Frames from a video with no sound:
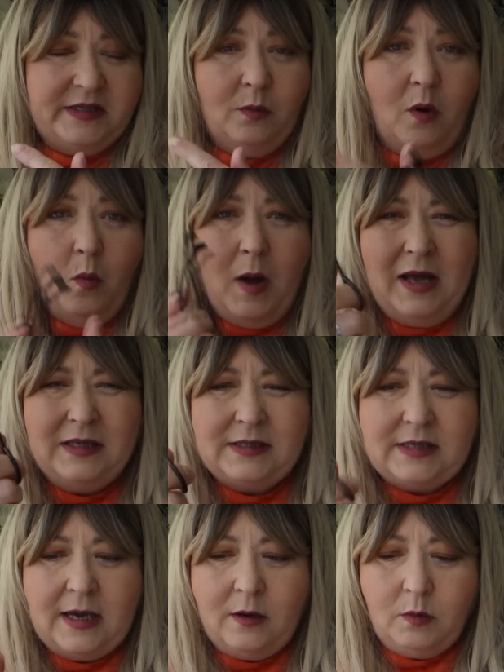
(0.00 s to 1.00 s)
this one
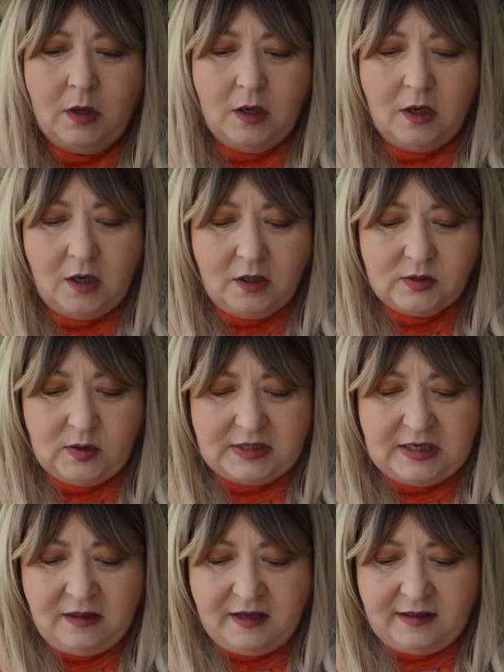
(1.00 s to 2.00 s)
wears down. So
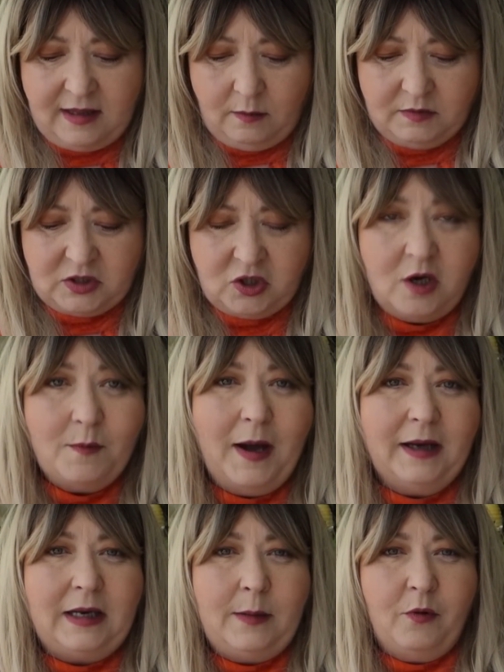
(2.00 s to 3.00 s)
I didn't think that was too
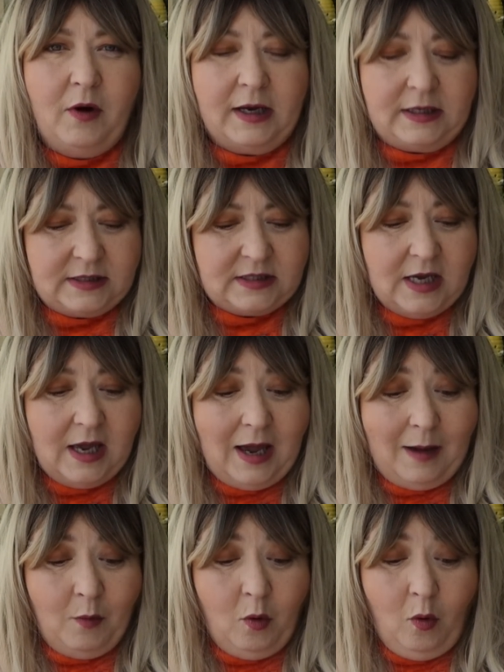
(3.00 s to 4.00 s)
badly priced.
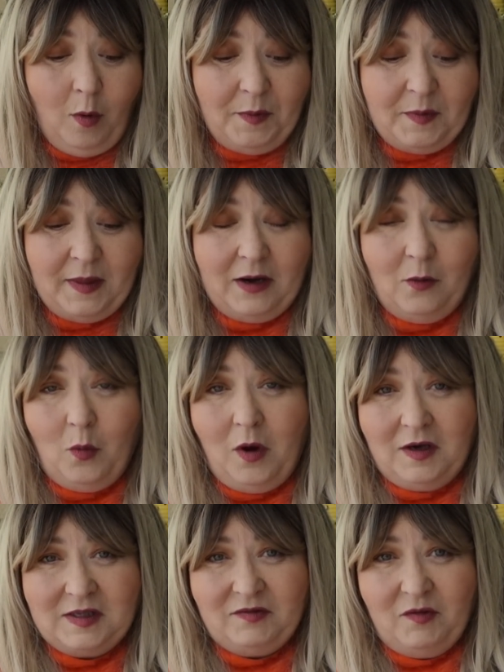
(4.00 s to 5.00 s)
I'm hoping that it
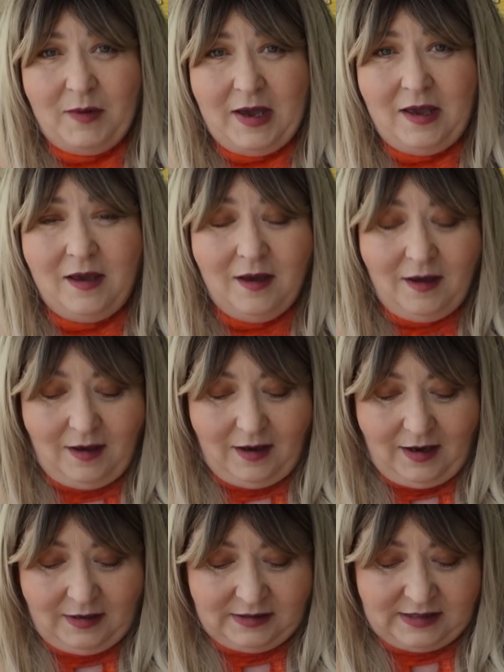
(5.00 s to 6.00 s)
works for me,
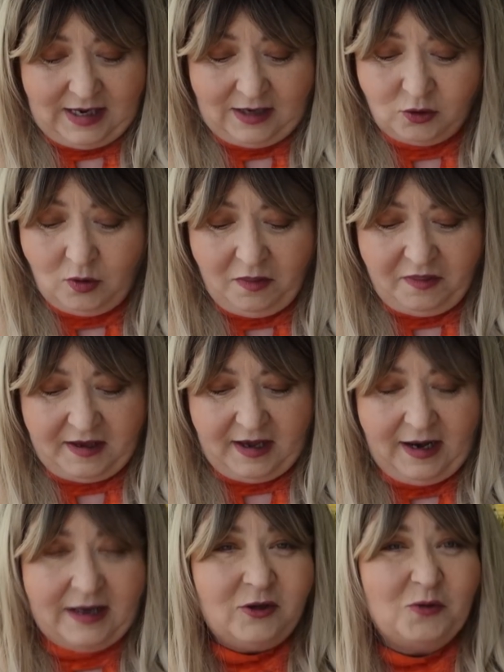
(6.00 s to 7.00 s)
and uh, I don't
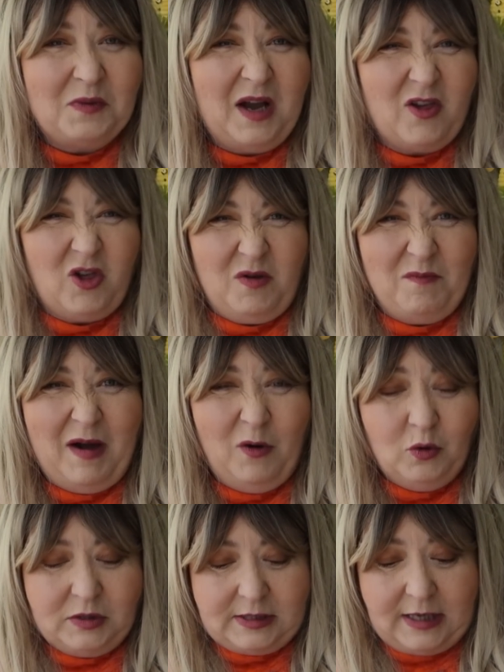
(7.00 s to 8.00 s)
think I'll end up catching my
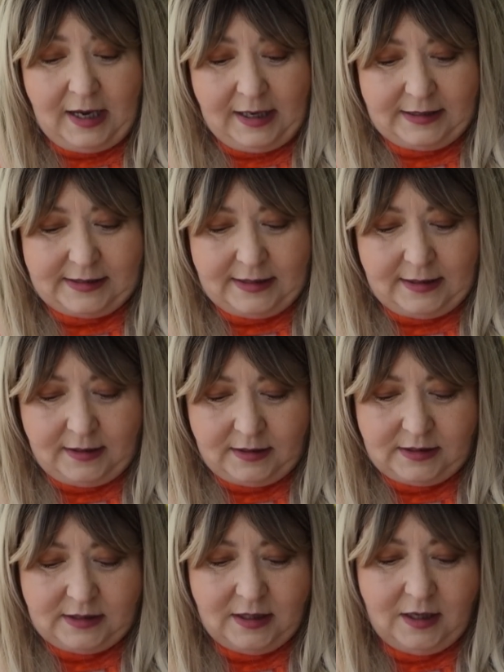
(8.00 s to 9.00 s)
hooded eyes in
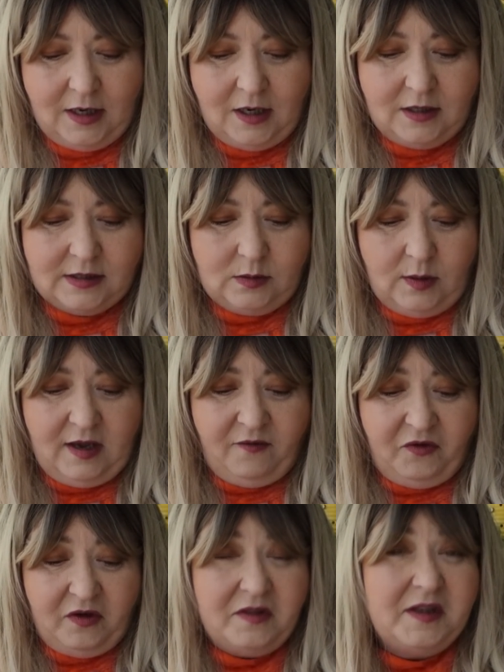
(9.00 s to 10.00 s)
it. So
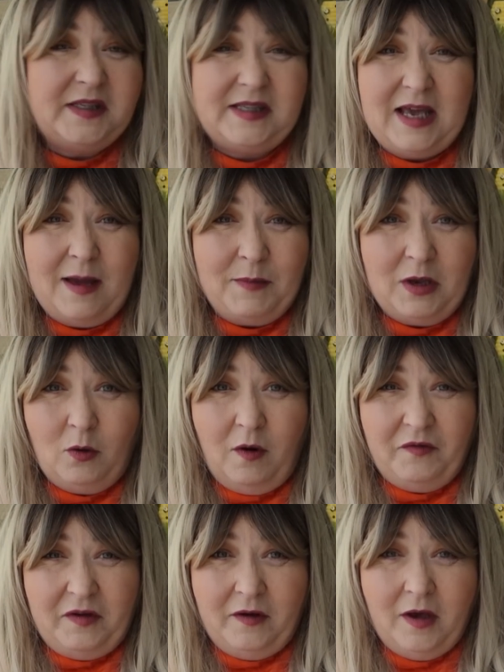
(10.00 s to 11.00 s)
if you're the same, you know,
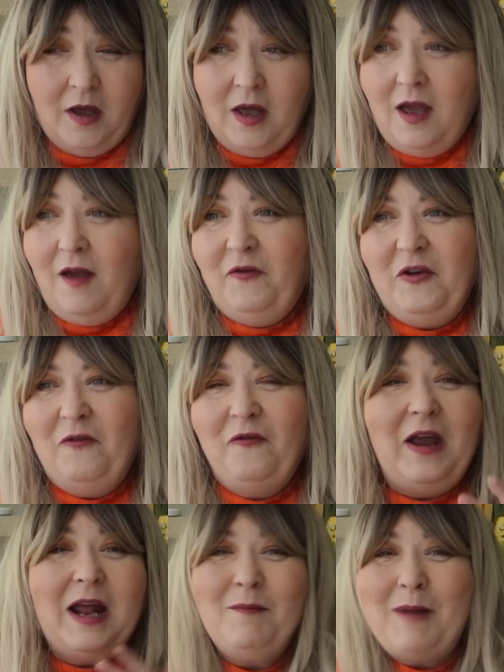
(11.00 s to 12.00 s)
if you if you
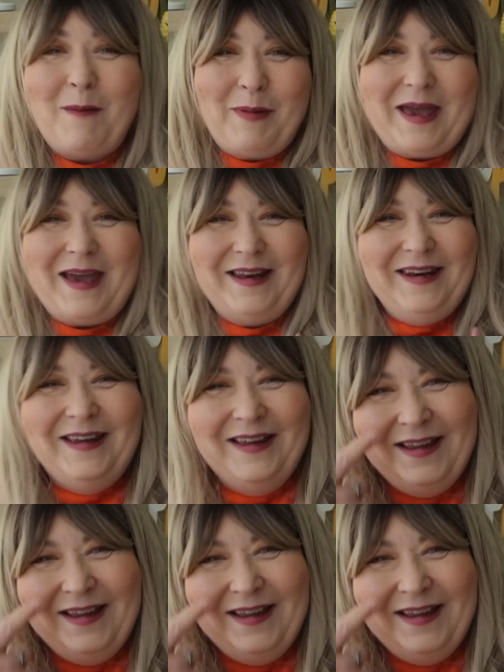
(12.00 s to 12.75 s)
feel my pain,